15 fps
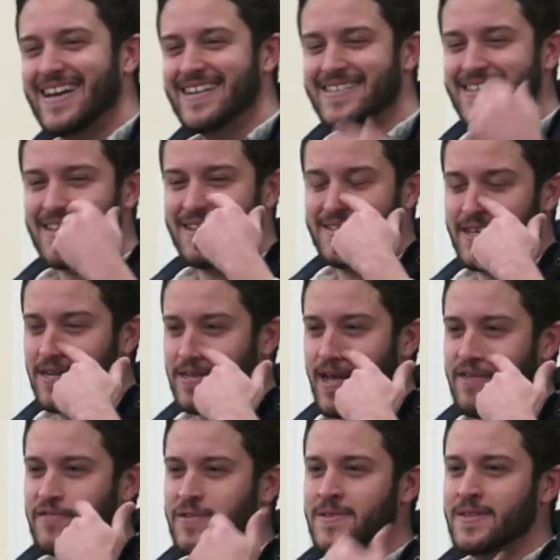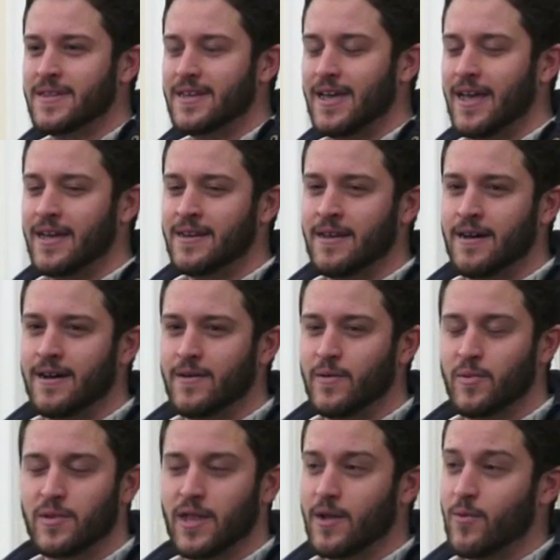it, it did 11. And uh,
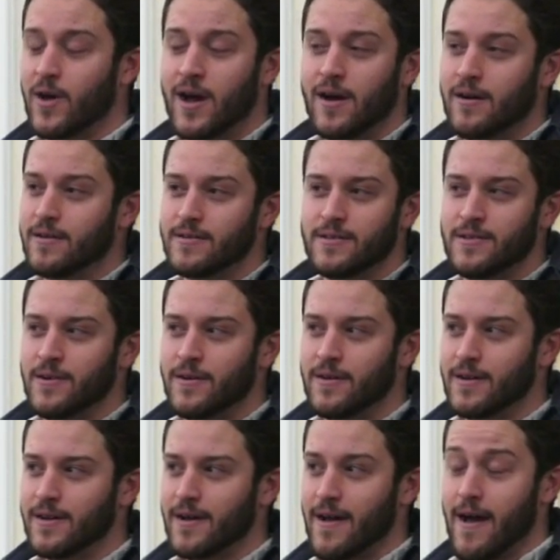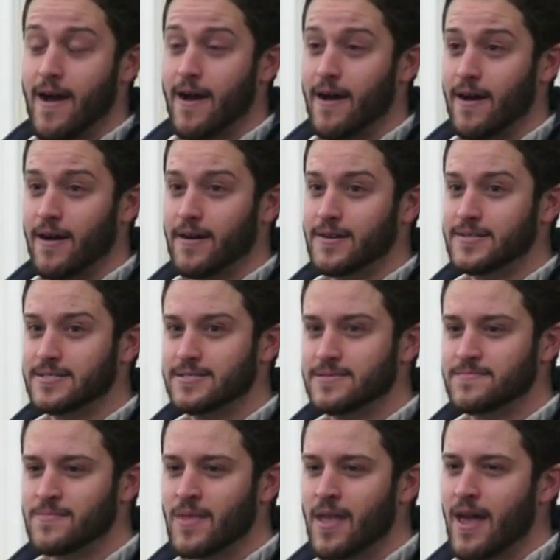we were like, wow, you know. Uh,
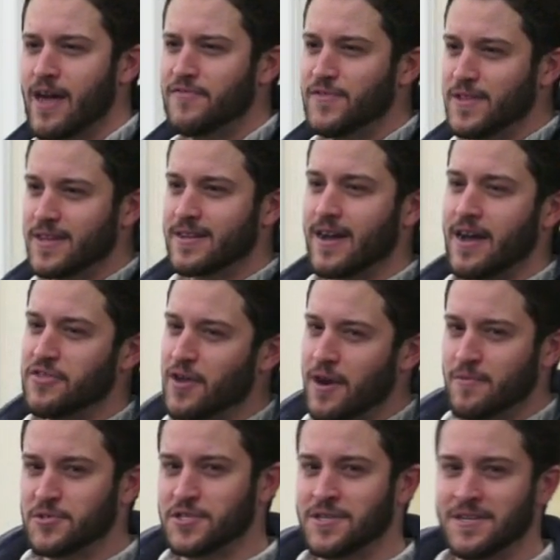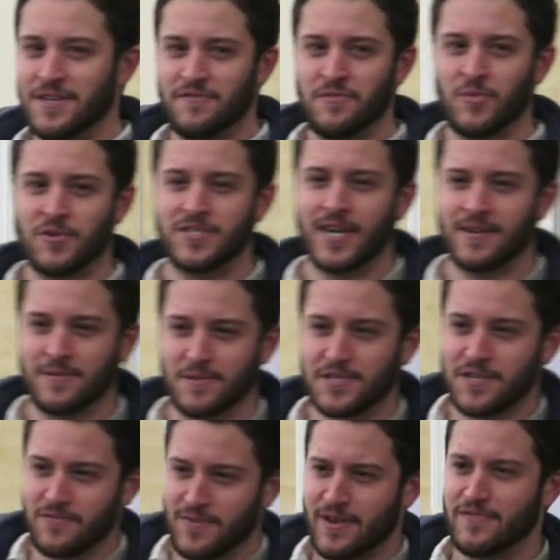I feel like, I thought I was going to give you more technical
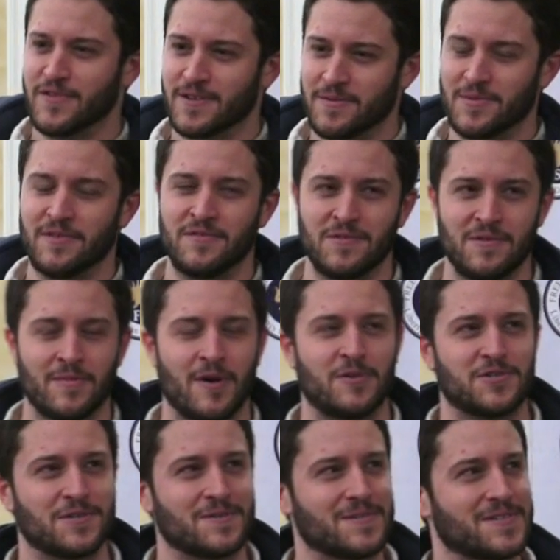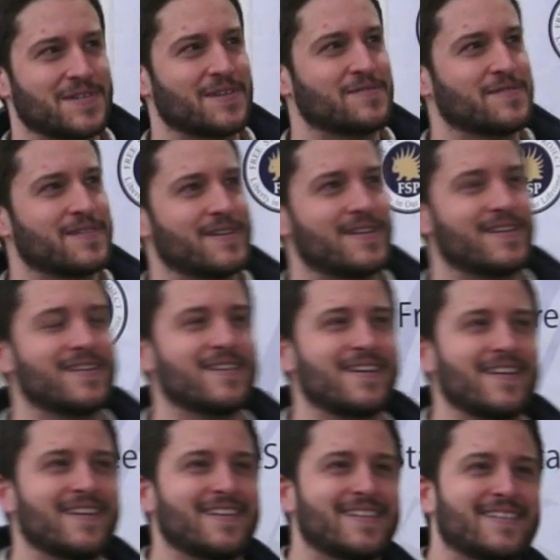stuff, but I feel like I'm giving you the emotional stuff. Uh,
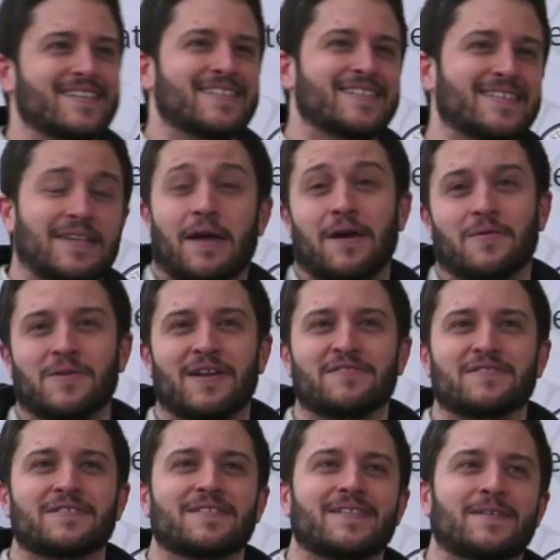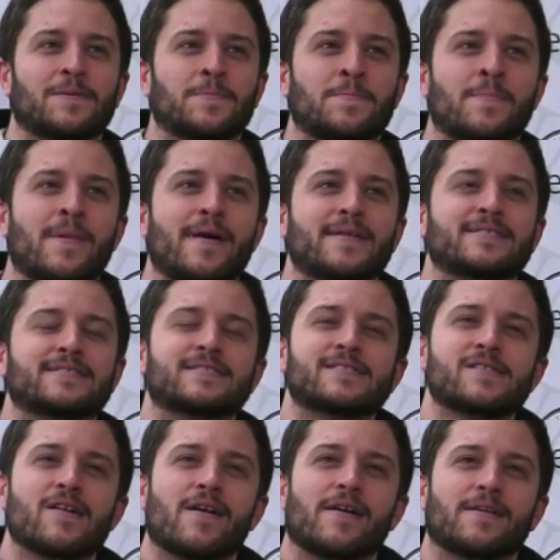so yeah, whatever. Um,
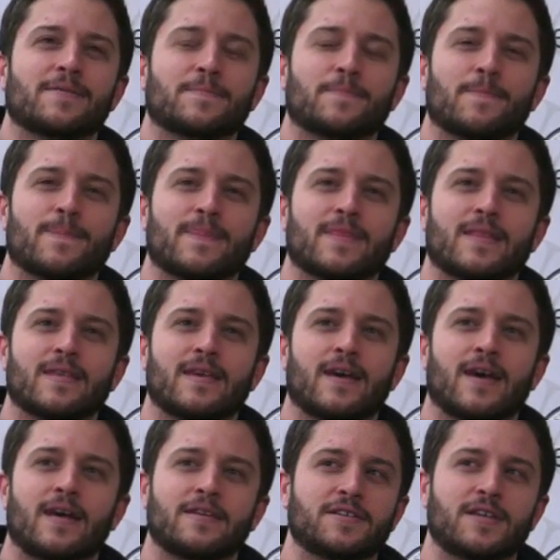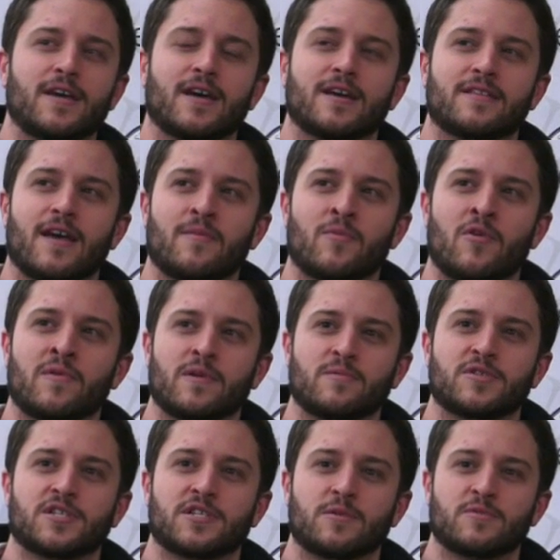and I, yeah, at that moment, it
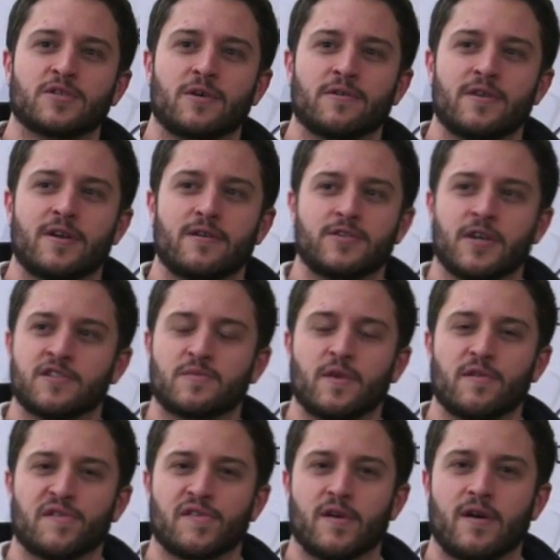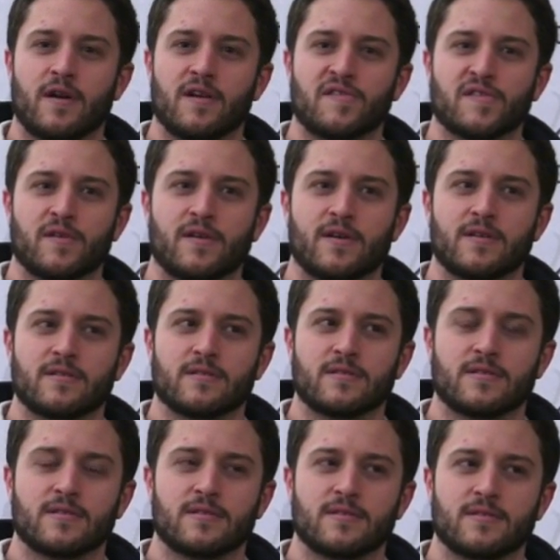was just, it was all there. John's brother saw it, I saw it.
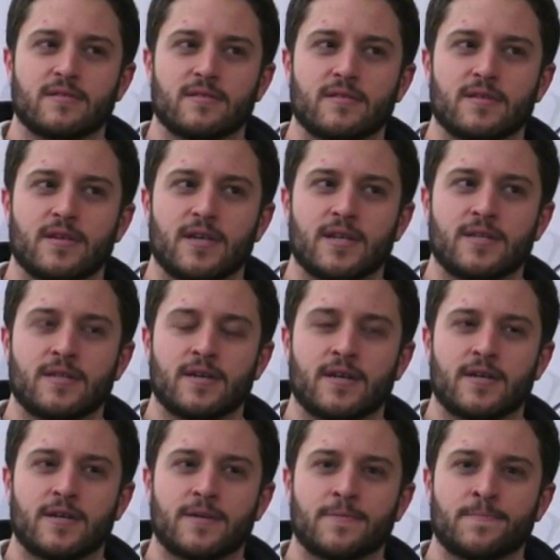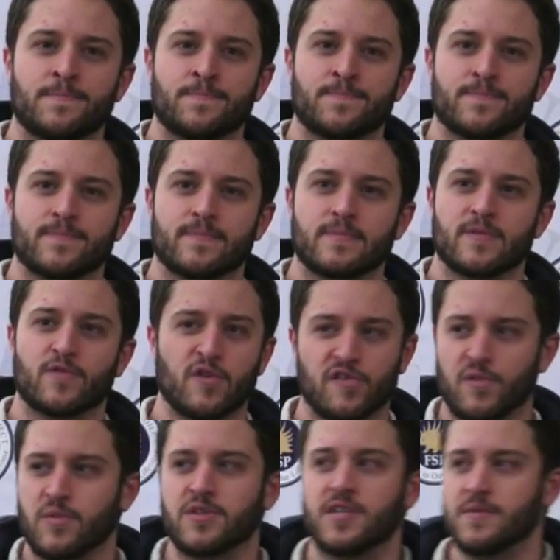And um, of
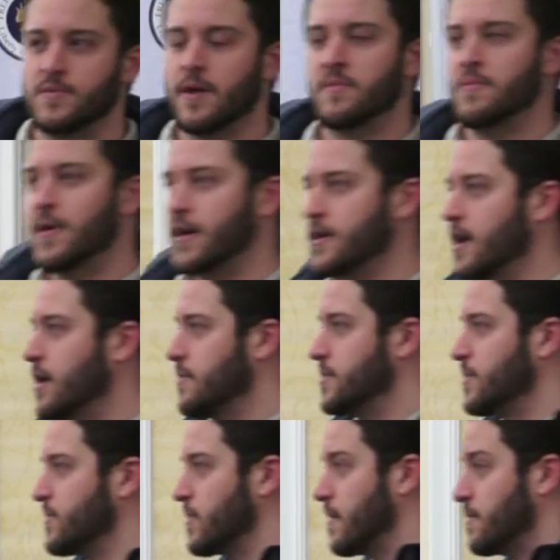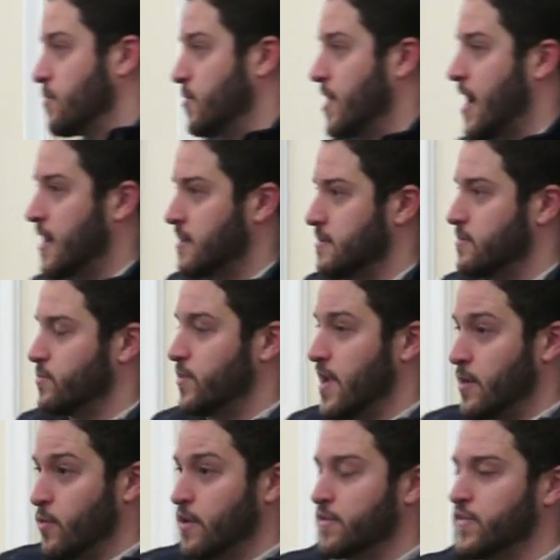course, we would keep coming back out because I, uh, we, had, we
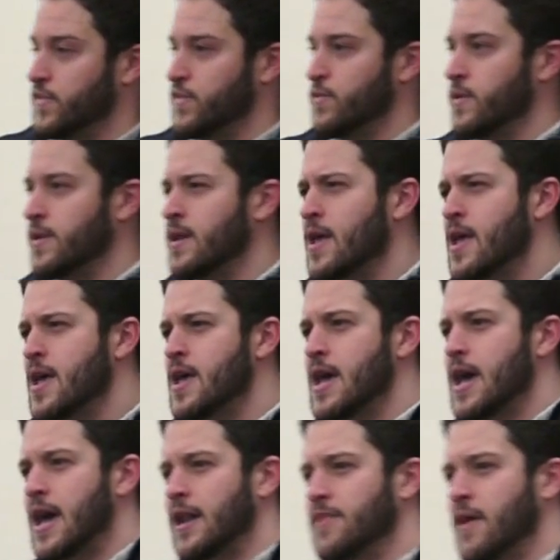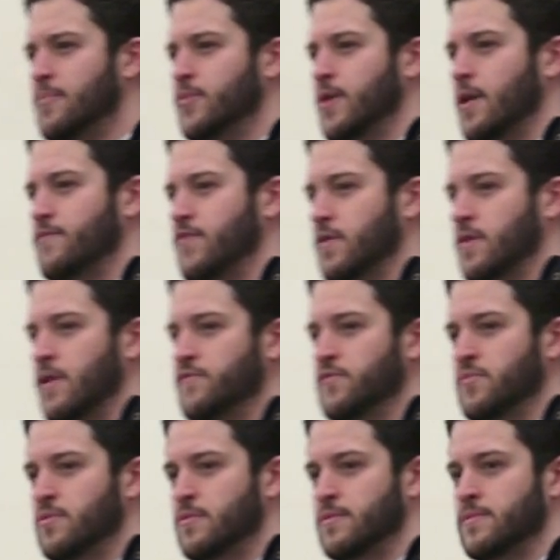had work to do. And, and at that point, I felt
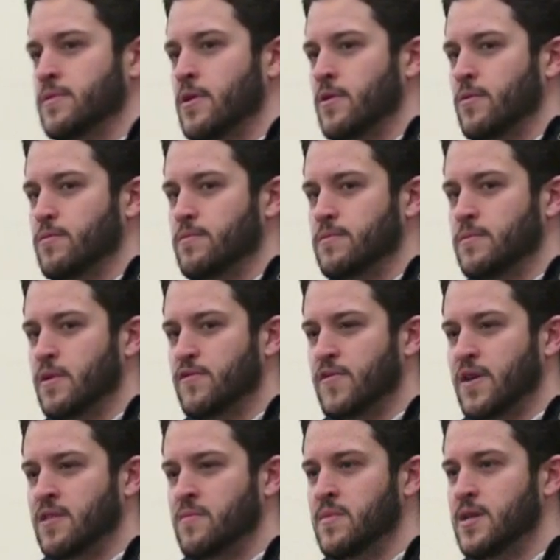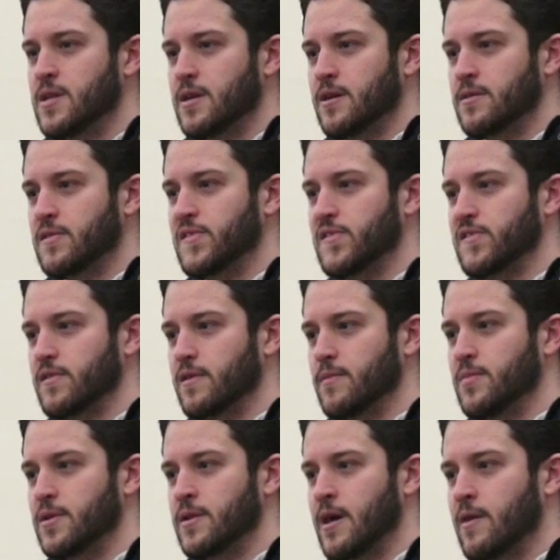comfortable not notifying the media, and this is a
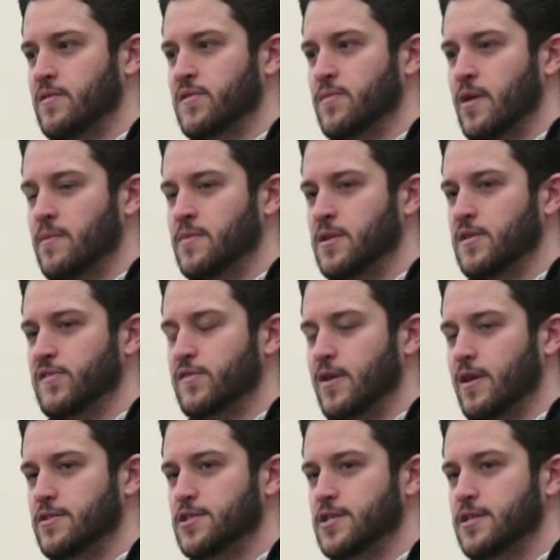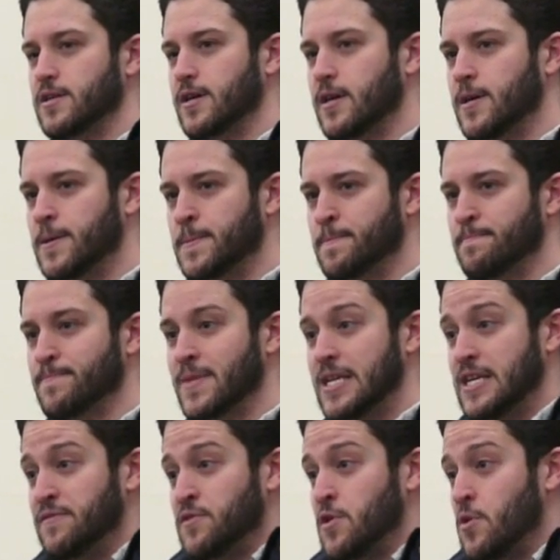bit now into my media strategy. Um,
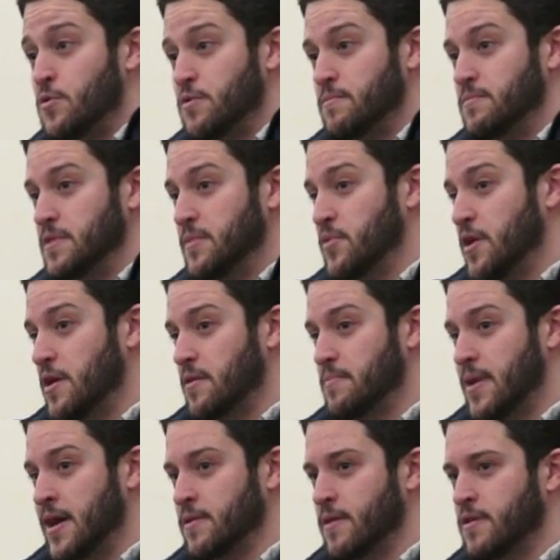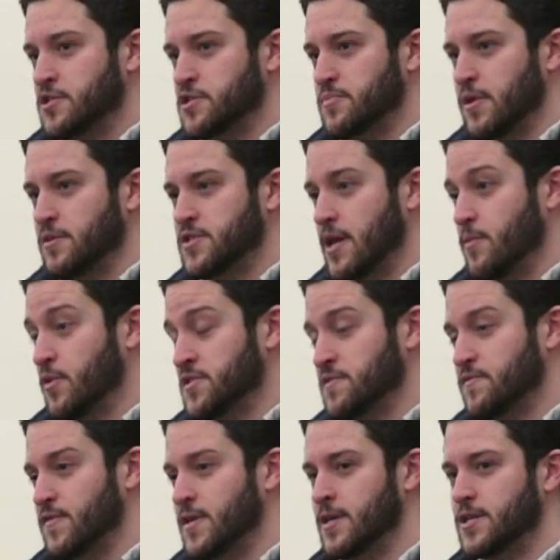even though the Liberator, by and large, as a prototype,
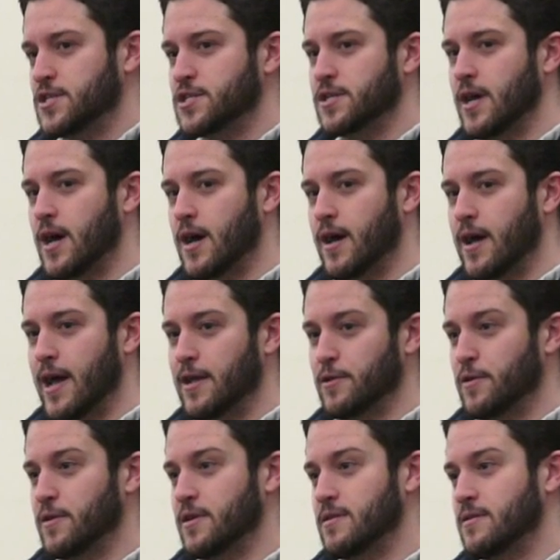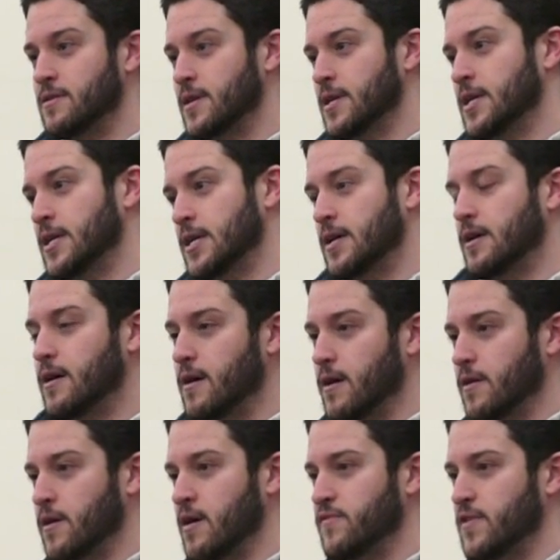wasn't finished, uh, I alerted
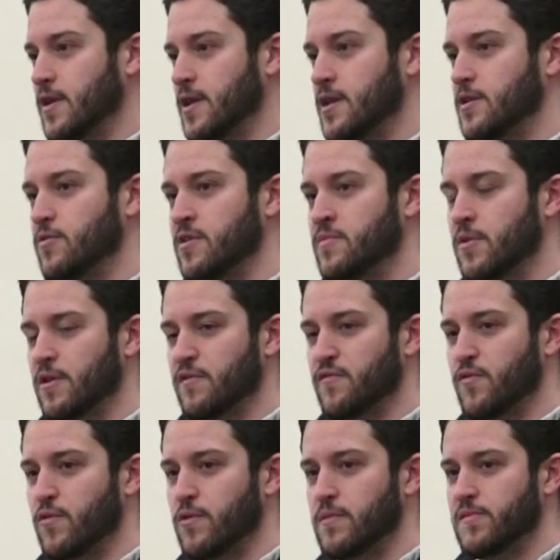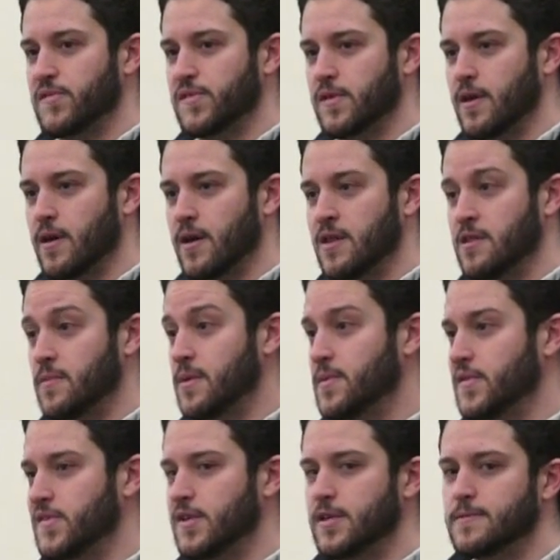our uh, confidant Andy Greenberg at Forbes uh, and the
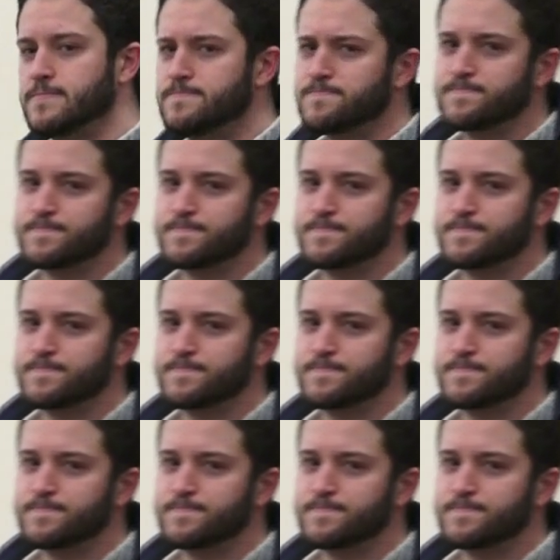BBC.